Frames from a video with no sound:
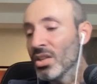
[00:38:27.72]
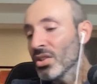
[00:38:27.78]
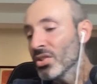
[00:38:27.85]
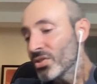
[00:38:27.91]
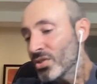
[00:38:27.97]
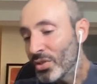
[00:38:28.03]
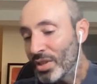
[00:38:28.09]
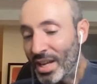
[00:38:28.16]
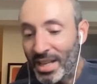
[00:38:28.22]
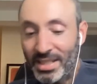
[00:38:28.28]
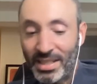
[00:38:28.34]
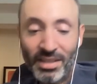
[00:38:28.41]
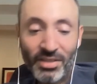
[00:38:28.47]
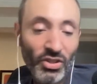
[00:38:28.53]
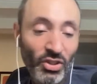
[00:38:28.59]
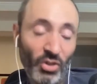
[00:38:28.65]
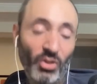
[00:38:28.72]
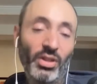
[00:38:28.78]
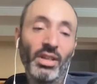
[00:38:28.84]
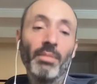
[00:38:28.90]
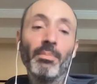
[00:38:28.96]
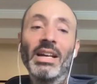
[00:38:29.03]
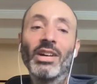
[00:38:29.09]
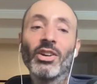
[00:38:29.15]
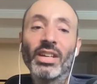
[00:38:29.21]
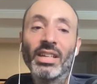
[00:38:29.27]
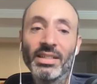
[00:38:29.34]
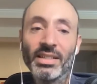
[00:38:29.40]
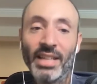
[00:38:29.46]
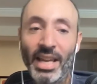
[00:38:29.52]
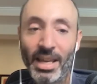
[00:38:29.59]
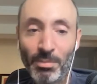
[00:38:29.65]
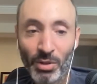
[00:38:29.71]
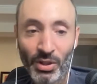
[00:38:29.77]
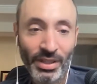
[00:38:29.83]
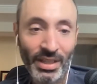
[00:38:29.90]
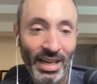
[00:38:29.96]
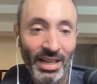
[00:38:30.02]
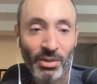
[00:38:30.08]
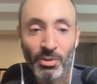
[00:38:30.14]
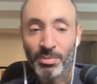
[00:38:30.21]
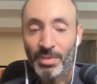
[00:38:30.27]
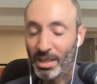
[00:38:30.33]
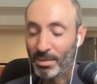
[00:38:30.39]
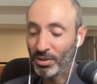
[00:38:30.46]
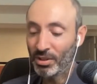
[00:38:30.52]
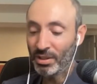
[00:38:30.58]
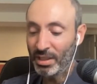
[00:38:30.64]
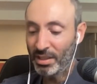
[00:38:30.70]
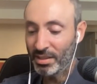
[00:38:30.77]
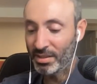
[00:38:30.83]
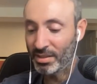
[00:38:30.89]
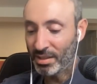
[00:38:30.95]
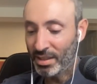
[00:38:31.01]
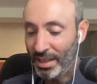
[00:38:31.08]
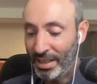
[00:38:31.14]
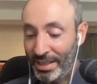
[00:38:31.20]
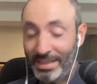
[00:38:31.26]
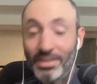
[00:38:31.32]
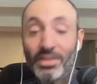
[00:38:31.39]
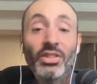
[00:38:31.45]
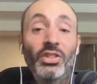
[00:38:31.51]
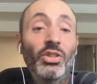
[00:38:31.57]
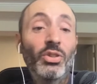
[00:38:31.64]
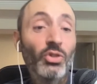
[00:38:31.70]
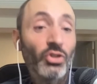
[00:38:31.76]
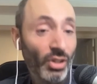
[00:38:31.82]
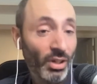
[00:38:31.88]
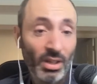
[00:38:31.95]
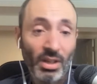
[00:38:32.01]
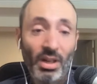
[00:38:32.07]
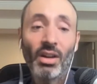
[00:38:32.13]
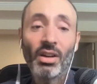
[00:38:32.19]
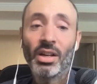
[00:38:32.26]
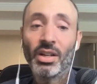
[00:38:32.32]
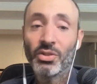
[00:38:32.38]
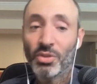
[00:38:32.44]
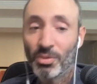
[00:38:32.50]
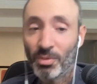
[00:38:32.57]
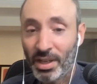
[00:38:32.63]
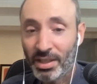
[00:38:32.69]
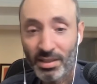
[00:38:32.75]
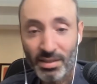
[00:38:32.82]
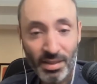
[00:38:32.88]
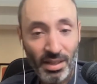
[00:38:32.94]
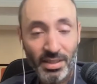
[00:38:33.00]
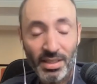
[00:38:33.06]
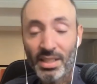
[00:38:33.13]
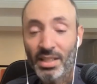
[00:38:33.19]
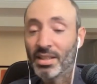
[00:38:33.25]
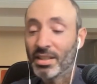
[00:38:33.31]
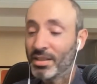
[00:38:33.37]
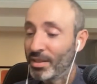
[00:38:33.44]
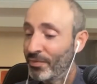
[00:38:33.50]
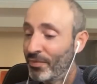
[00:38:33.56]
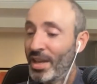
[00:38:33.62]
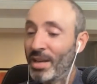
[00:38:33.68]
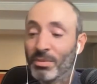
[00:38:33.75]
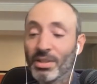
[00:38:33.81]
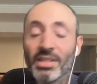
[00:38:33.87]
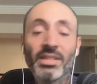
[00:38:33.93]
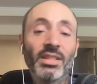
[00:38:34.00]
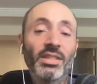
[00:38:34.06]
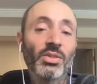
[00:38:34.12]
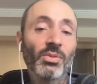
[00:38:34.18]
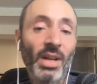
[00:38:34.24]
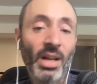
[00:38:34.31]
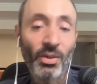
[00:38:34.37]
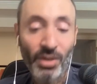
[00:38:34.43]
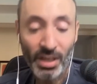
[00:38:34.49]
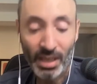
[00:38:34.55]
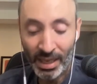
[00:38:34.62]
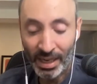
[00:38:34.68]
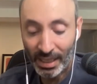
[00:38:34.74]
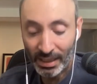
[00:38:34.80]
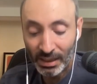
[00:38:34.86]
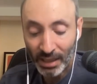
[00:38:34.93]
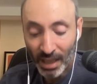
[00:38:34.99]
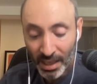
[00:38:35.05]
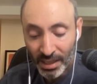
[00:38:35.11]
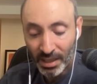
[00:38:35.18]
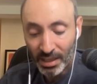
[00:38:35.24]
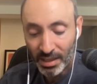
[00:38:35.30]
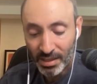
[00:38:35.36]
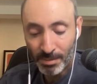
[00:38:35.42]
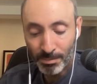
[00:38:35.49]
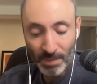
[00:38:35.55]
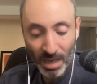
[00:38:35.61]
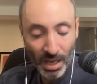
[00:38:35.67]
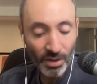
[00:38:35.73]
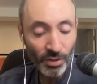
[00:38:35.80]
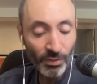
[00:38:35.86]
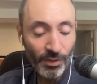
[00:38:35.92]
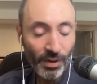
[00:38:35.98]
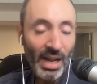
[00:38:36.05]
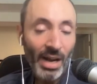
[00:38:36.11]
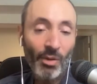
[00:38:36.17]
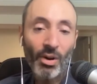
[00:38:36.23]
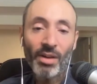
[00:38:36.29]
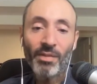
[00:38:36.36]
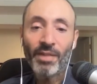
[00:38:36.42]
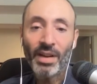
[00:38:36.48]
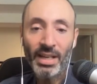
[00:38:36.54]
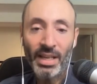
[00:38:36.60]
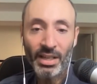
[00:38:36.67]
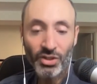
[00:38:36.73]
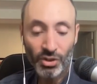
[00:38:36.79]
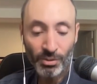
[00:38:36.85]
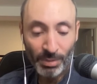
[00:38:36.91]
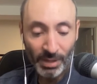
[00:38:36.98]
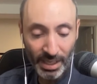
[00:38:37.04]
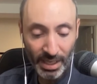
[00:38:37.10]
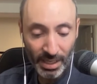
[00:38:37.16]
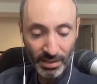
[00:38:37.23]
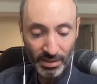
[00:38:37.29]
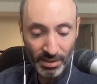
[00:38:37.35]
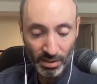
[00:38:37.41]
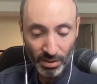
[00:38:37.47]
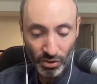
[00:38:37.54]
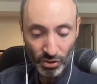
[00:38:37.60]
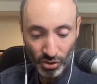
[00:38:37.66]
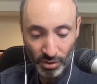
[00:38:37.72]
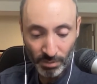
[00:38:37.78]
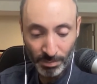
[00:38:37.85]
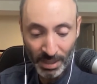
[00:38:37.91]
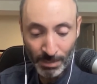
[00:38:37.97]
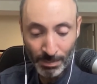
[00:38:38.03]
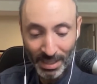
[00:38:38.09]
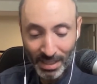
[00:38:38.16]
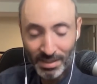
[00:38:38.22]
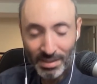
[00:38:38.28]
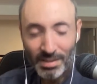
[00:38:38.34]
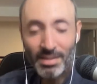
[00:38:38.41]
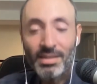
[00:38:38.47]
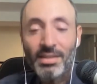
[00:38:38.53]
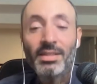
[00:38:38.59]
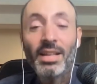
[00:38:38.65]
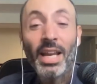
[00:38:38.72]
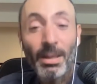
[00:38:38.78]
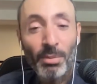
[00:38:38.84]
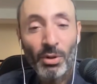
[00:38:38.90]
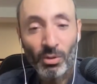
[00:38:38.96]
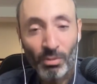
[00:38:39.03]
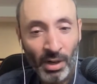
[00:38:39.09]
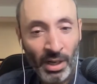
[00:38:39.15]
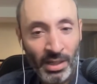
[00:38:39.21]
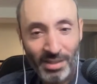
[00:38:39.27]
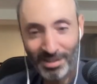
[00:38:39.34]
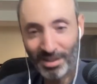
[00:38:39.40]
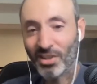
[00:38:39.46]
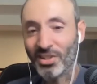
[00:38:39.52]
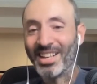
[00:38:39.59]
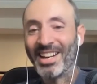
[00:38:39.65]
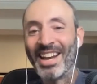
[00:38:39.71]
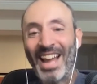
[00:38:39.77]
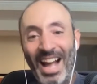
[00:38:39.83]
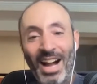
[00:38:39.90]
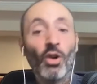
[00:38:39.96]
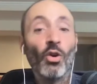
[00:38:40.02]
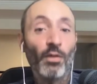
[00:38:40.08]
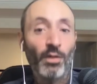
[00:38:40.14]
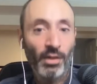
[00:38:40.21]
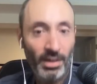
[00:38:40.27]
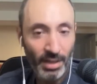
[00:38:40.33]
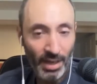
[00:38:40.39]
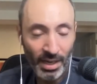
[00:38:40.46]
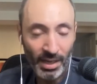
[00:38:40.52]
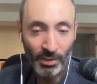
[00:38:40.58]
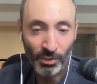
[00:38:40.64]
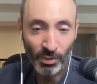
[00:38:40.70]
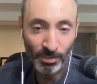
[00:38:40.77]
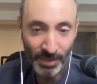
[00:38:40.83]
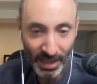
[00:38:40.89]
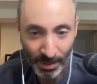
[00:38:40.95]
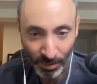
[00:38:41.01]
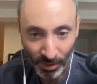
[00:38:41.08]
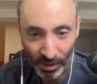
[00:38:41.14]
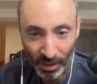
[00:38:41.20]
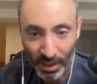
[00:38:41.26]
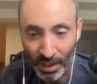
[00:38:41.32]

So the idea is, you know, the American table, the dining room table, is an institution in our country, right? This idea that the family sits around it. And I like it as a model for how our financial plans should be because it's stable, right? It's hard to knock over a dining room table.